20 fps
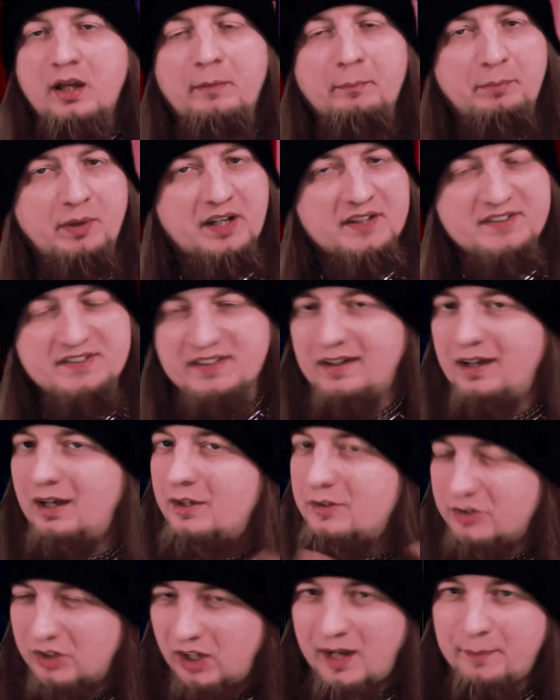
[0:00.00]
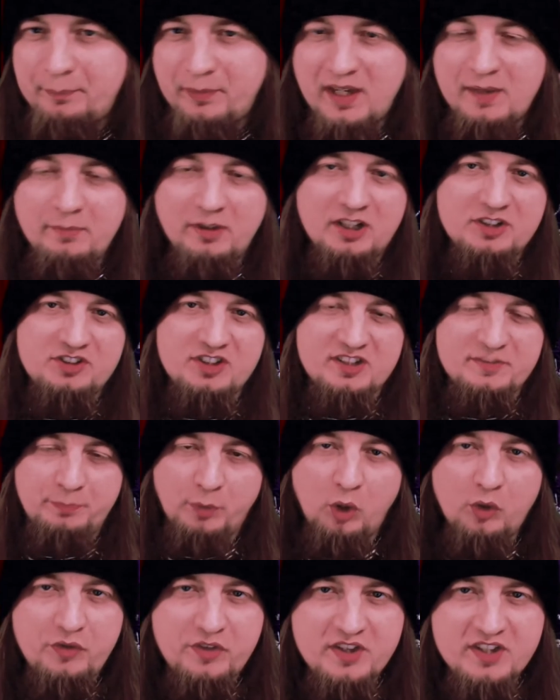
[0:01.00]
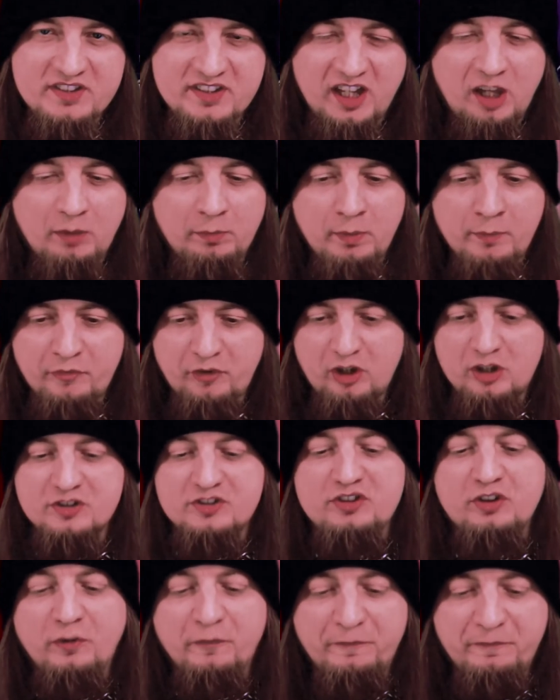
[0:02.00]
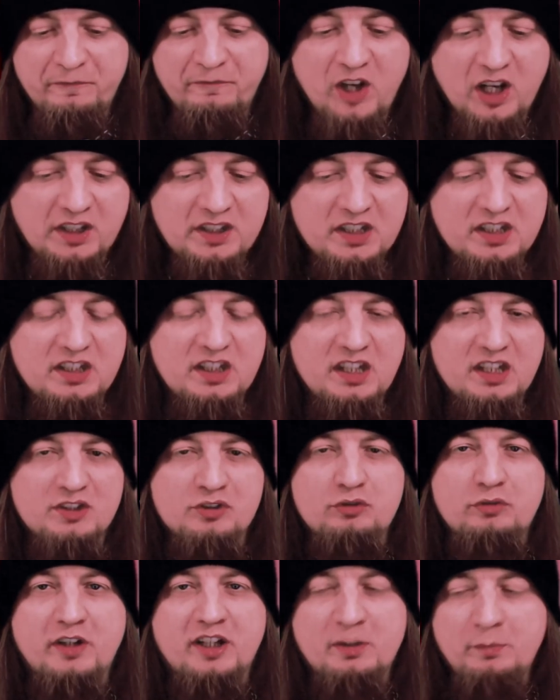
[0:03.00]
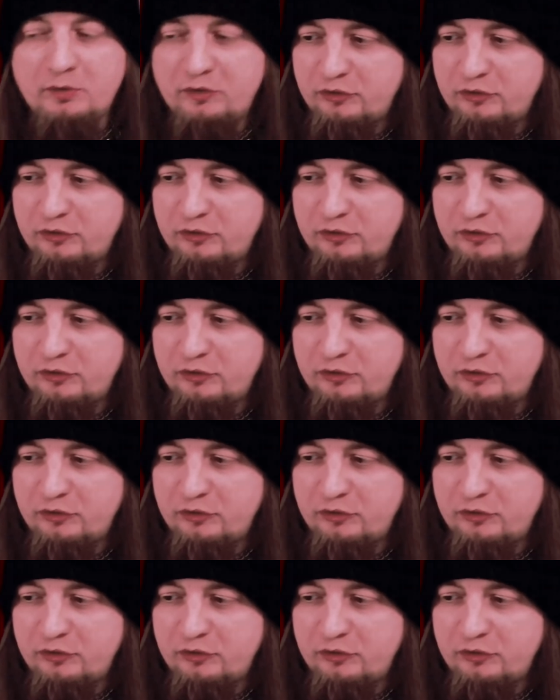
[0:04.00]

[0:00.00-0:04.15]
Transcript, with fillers: but uh, not by much as both these albums are so fucking incredible.